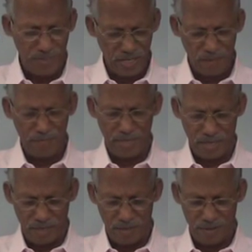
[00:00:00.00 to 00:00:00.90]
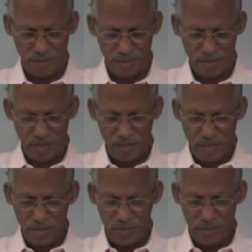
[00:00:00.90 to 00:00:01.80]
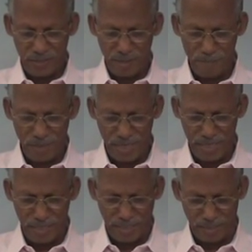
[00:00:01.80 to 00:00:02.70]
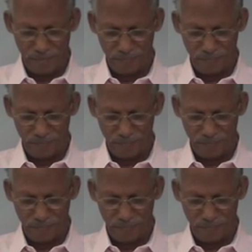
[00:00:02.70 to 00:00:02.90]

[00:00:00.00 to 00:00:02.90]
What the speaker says: Jeremiah is complaining